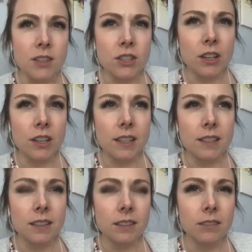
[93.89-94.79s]
started
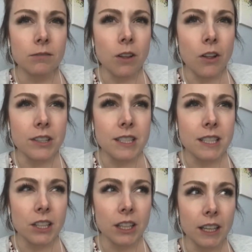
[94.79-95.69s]

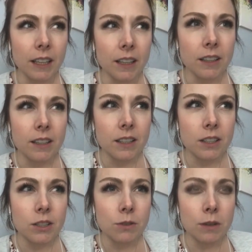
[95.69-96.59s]
volunteering
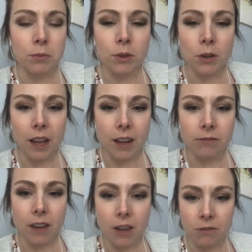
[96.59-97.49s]
doing
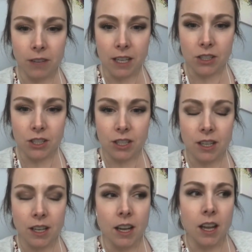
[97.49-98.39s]
pro-life outreach
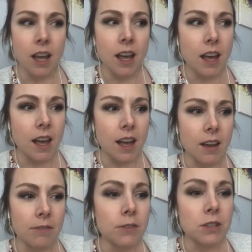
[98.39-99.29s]

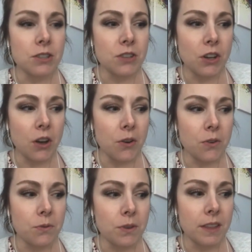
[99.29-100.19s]
a few years
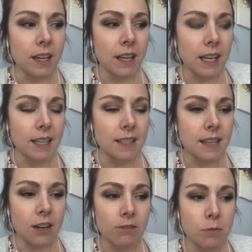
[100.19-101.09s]
ago with the Canadian
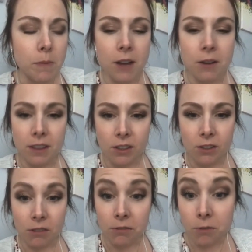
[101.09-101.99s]
Centre for
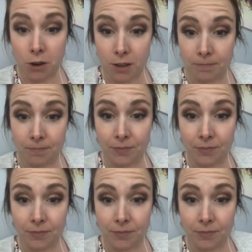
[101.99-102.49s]
Bioethical Reform.